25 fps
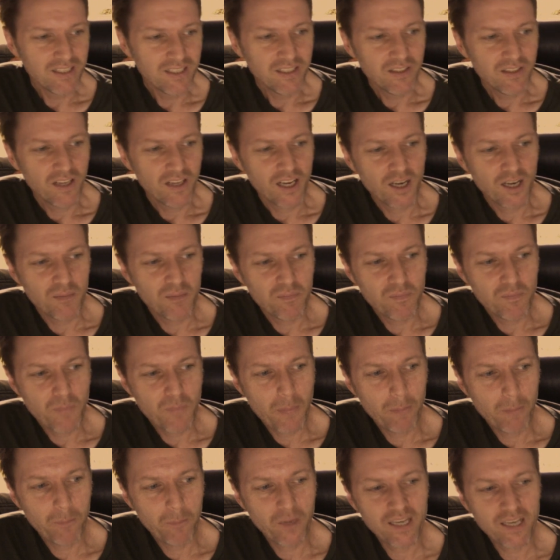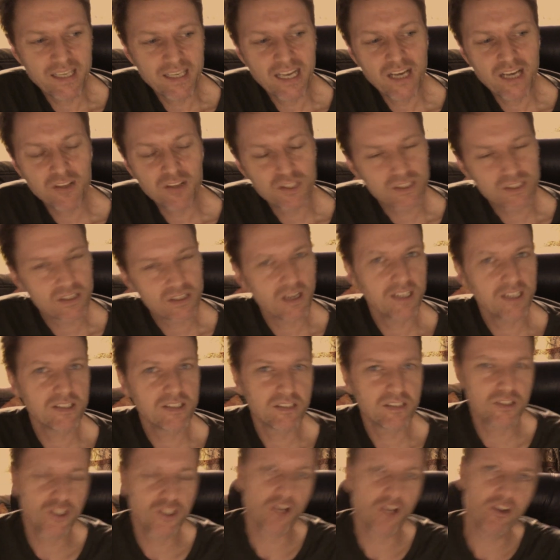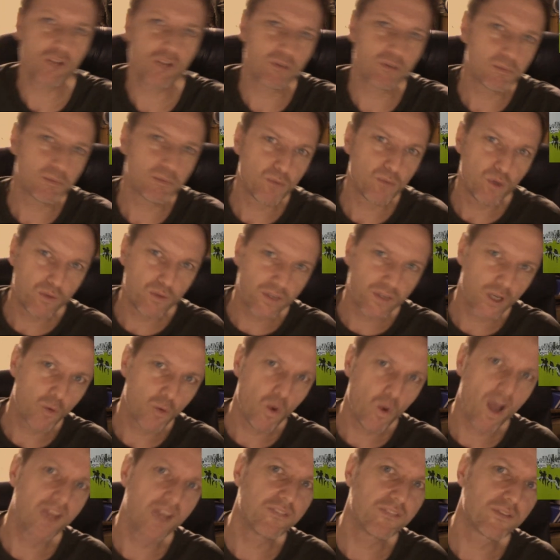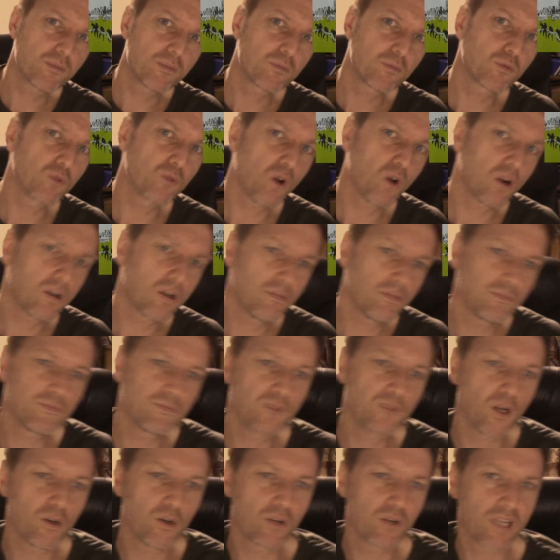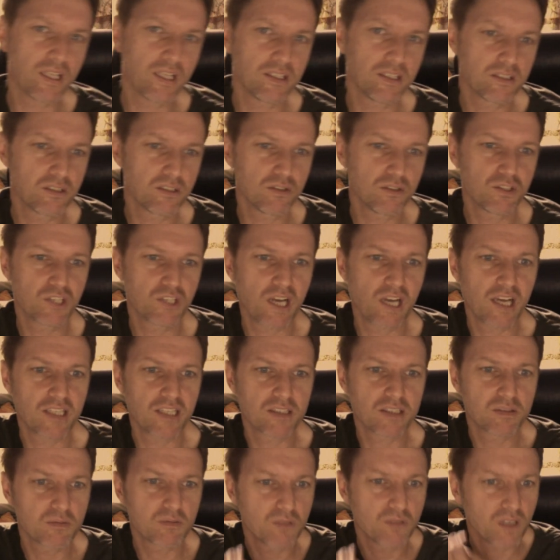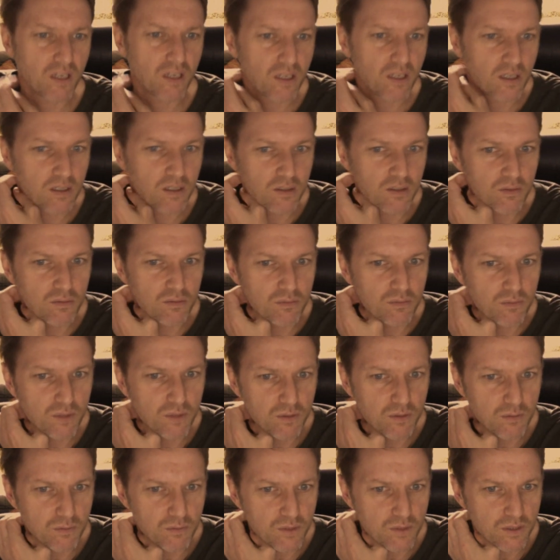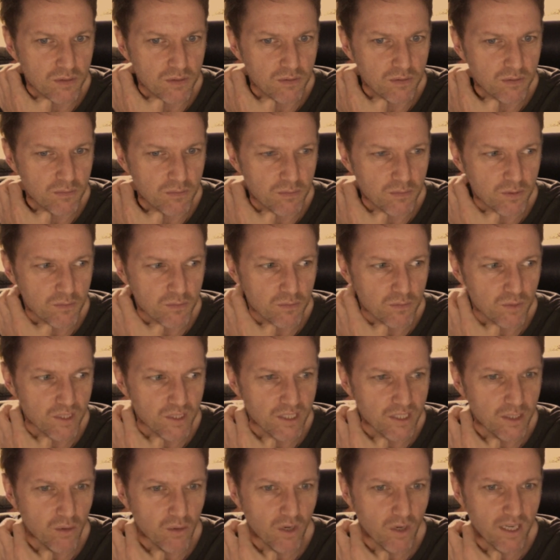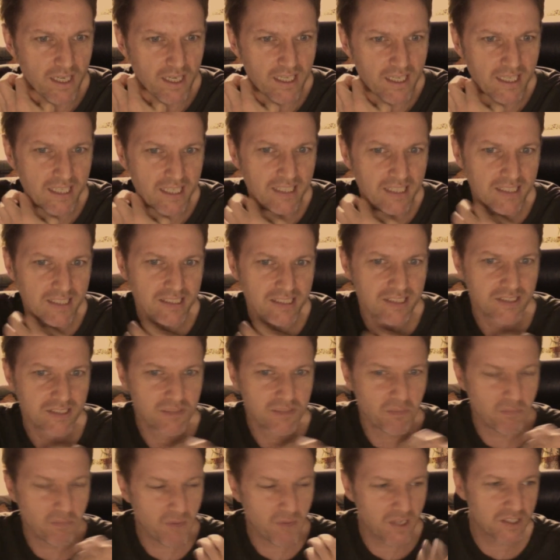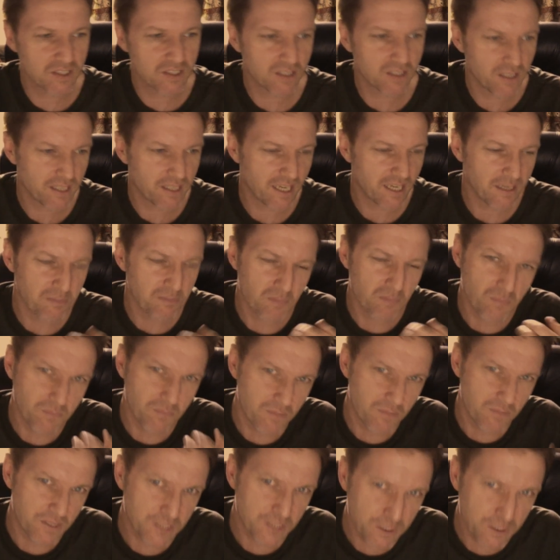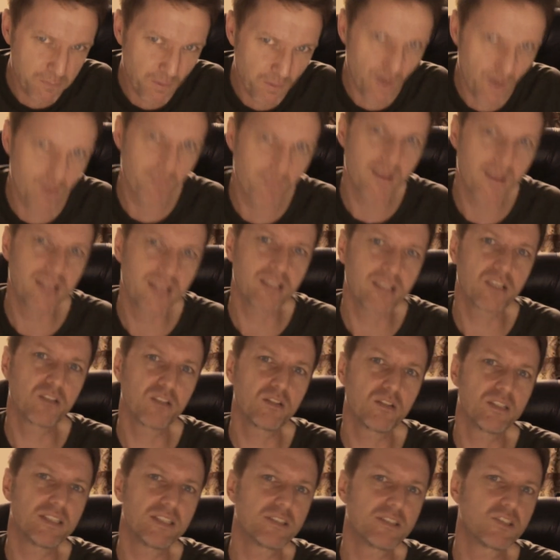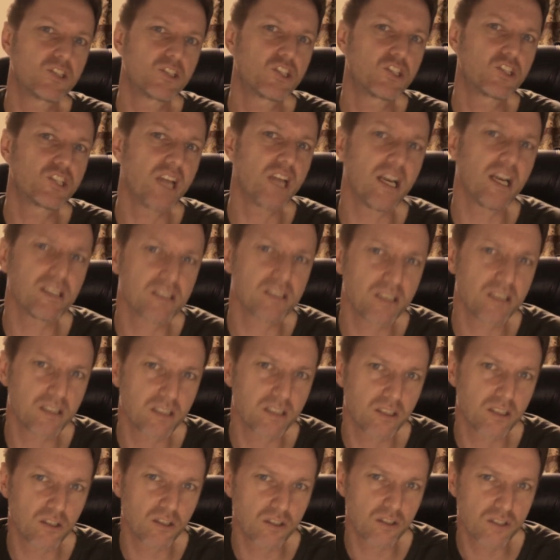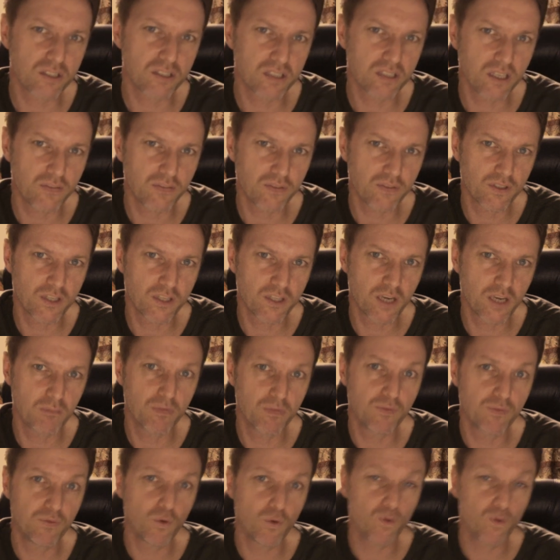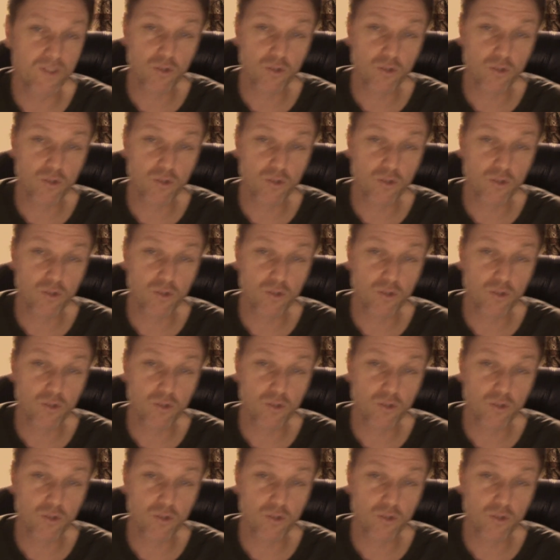By now, the signs that Joni was moving away from rock and folk into jazz were really quite clear. This is, again, experimental. It's jazzier than a lot of the stuff that had come before.